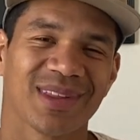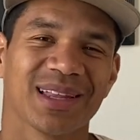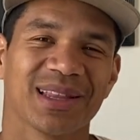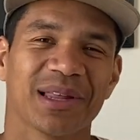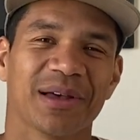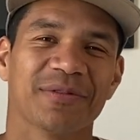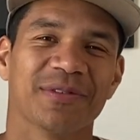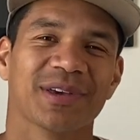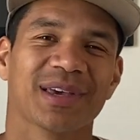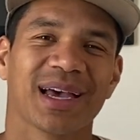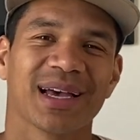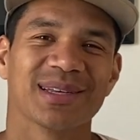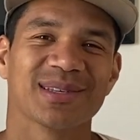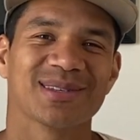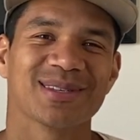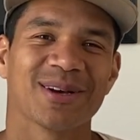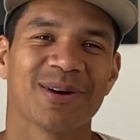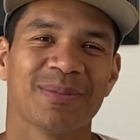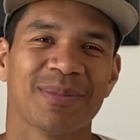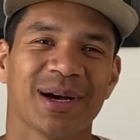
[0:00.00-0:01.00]
Love you
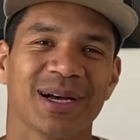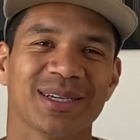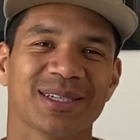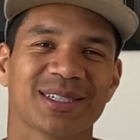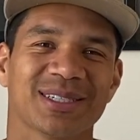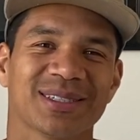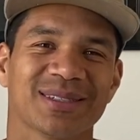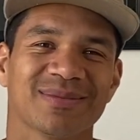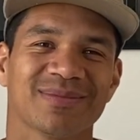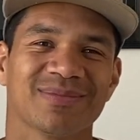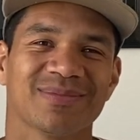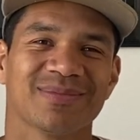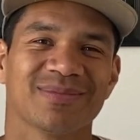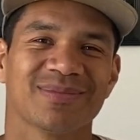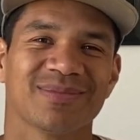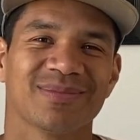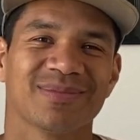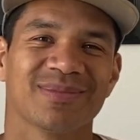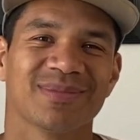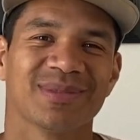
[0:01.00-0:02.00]
guys so much.
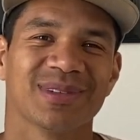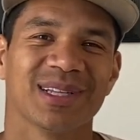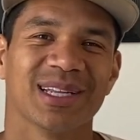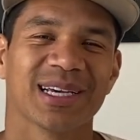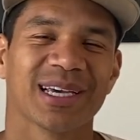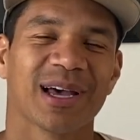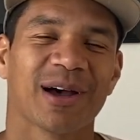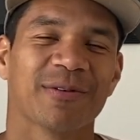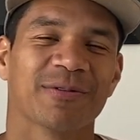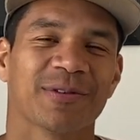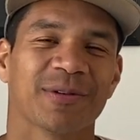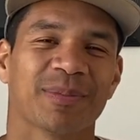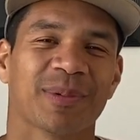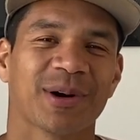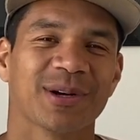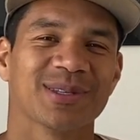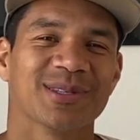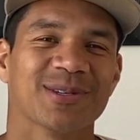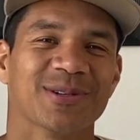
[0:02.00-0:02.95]
Look out for part